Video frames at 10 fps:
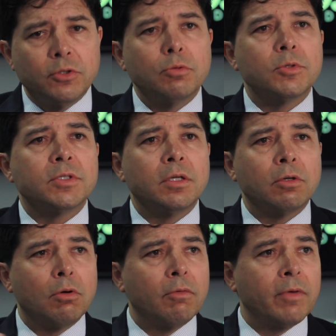tumors tend to
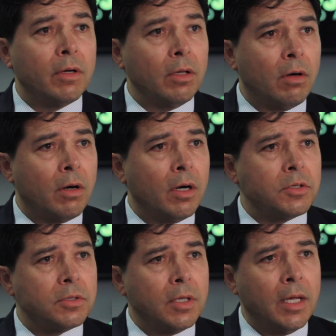grow very
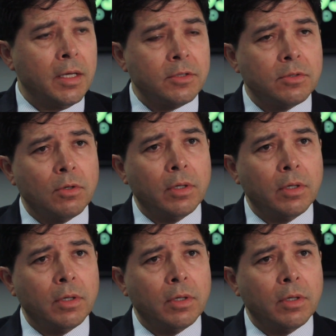large, and it's